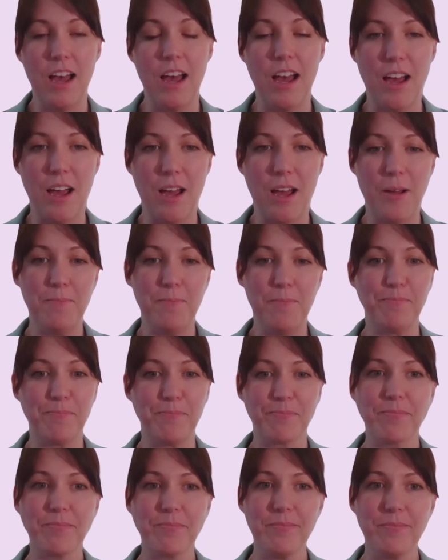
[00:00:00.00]
Um,
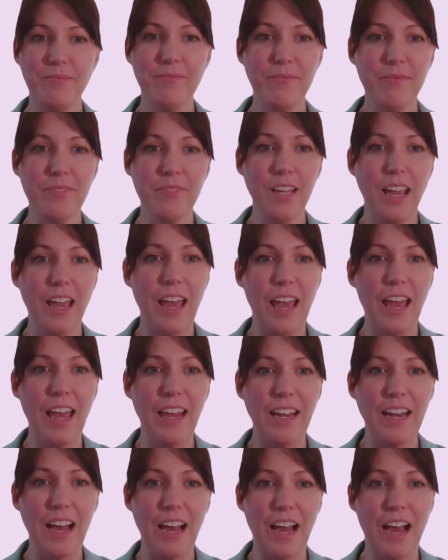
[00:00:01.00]

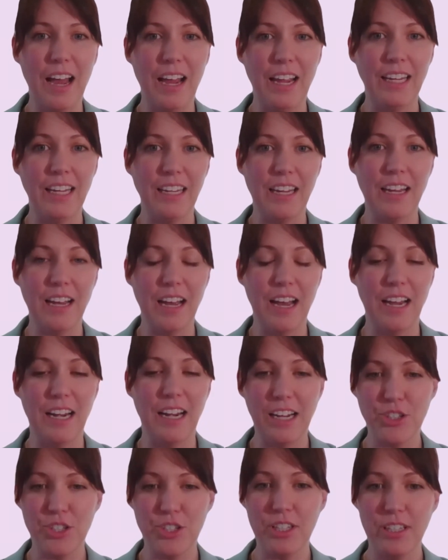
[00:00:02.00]
and I'd
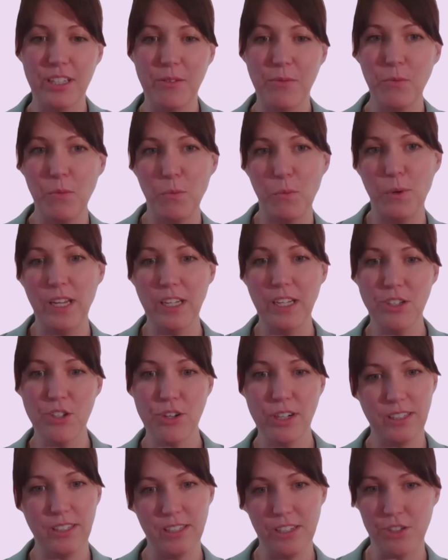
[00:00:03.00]
actually, we can
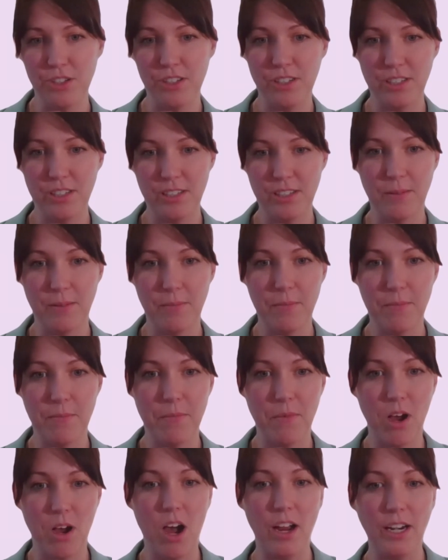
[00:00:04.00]
transition to
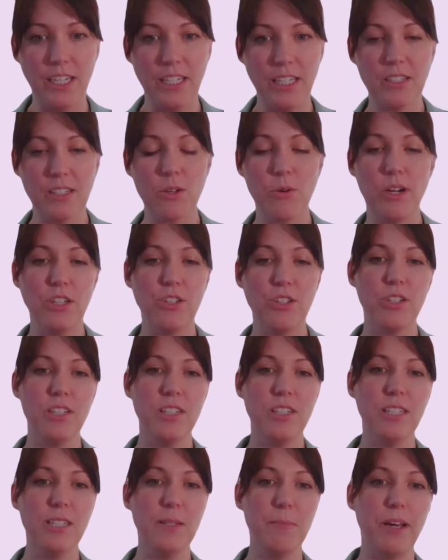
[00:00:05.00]
some audience
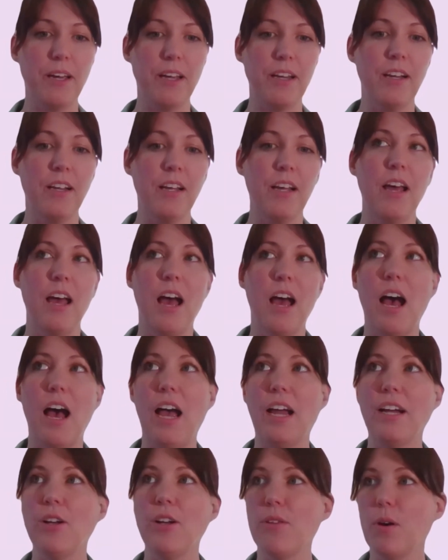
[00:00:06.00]
questions, but
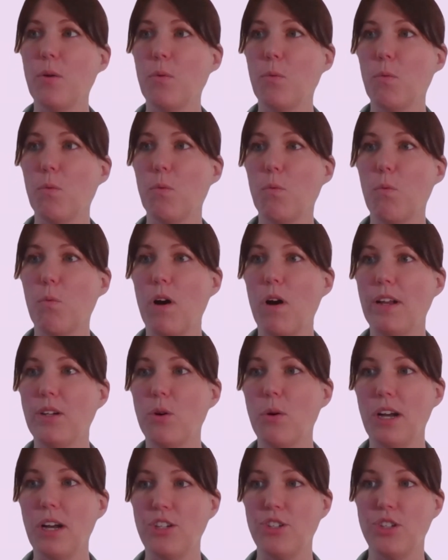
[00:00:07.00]
I know that
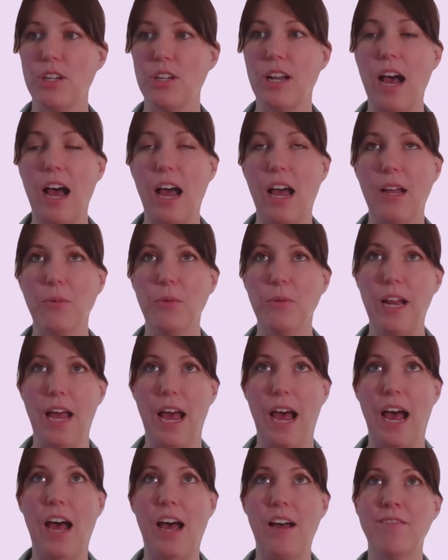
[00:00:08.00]
one question I would
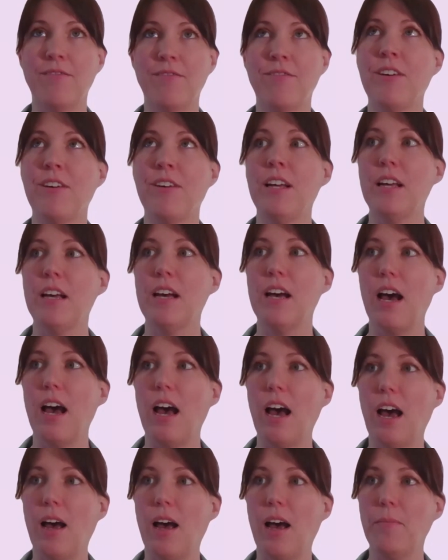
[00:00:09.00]
have
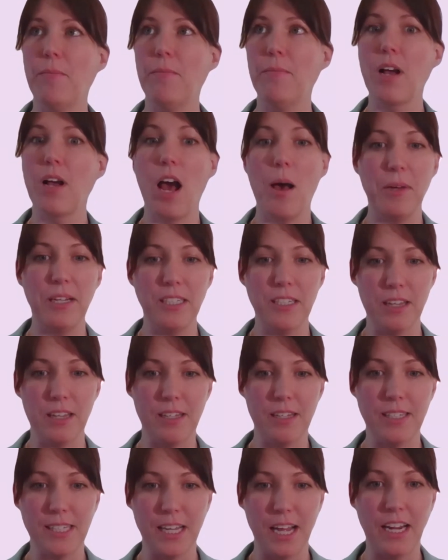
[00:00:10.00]
coming to
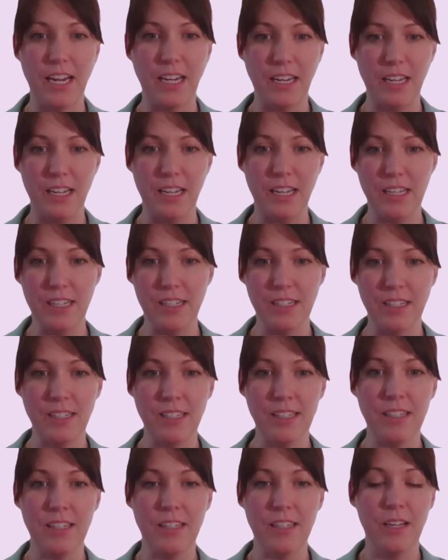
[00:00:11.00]
the site
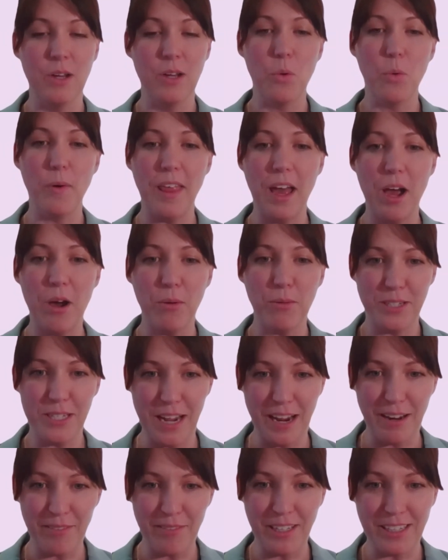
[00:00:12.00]
is, without
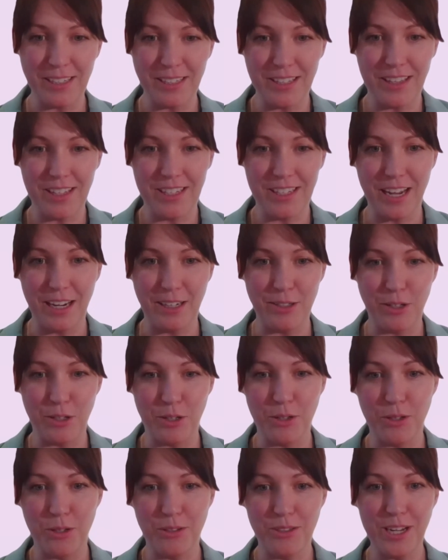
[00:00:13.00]
diving into the
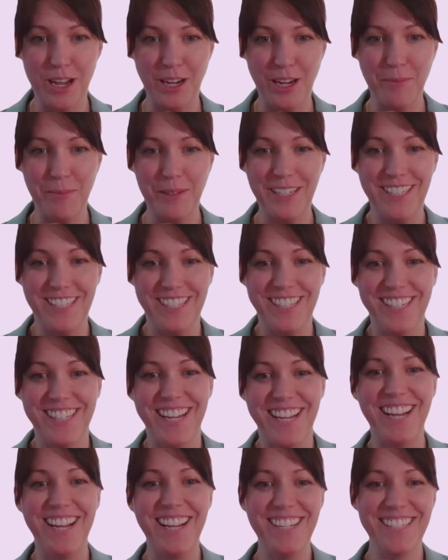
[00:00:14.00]
technical
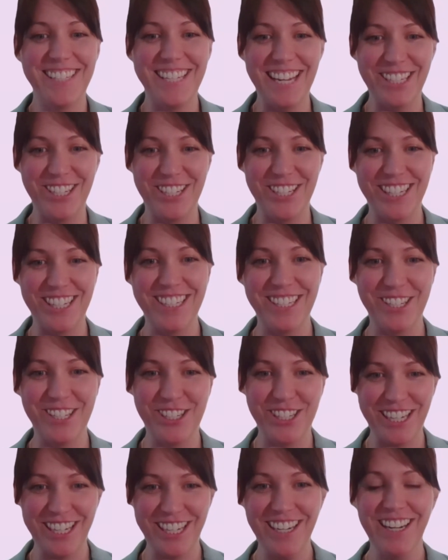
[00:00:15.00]
documentation
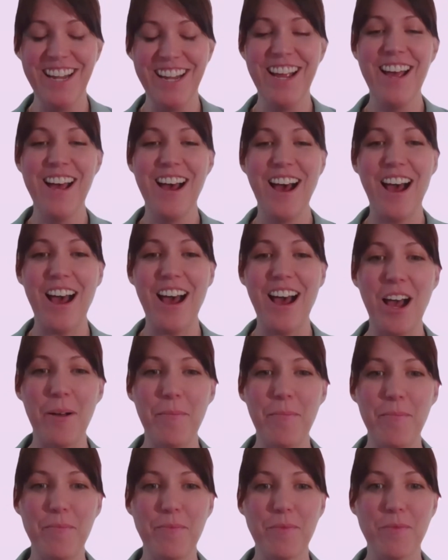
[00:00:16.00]
sheet,
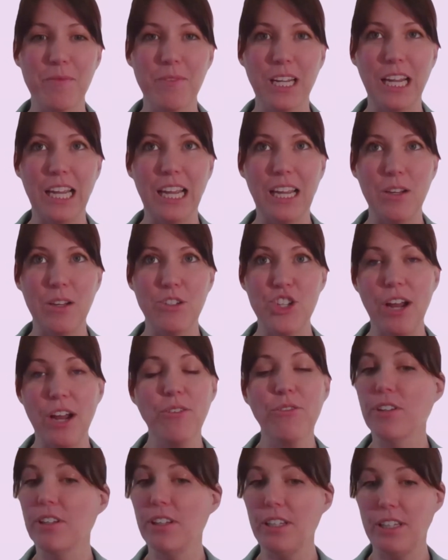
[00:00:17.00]
um,
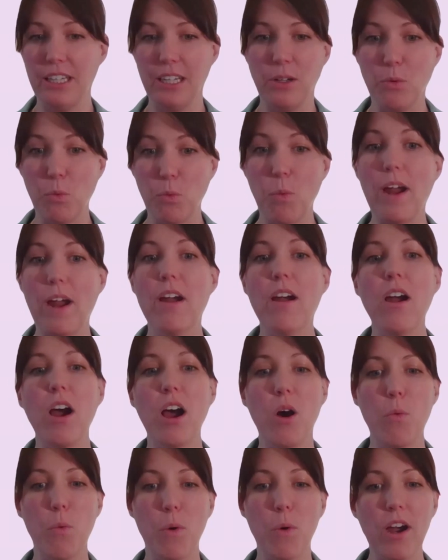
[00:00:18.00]
generally,
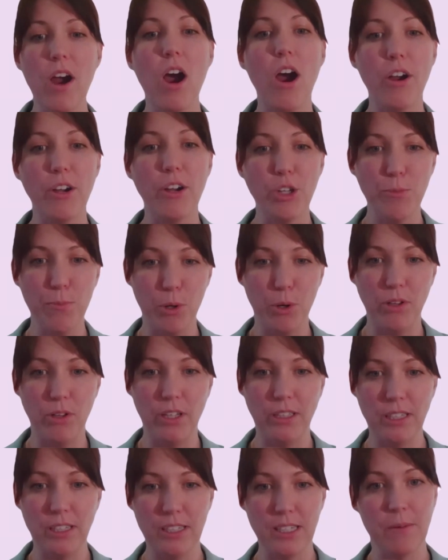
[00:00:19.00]
where are you
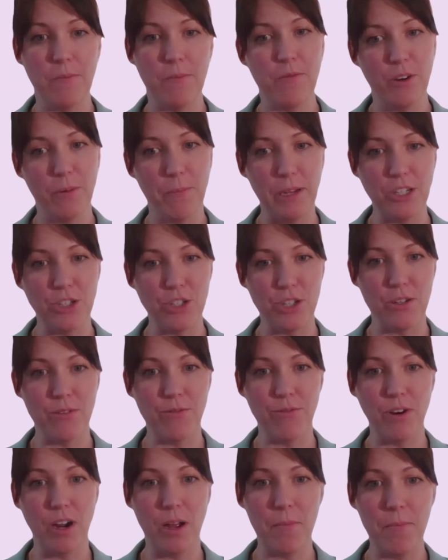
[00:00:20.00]
pulling this
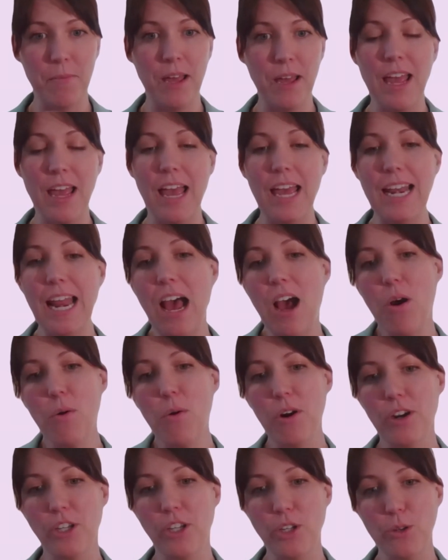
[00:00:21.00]
information from, and
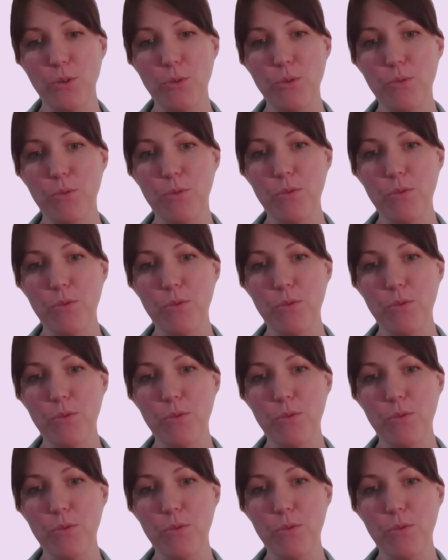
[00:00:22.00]
how do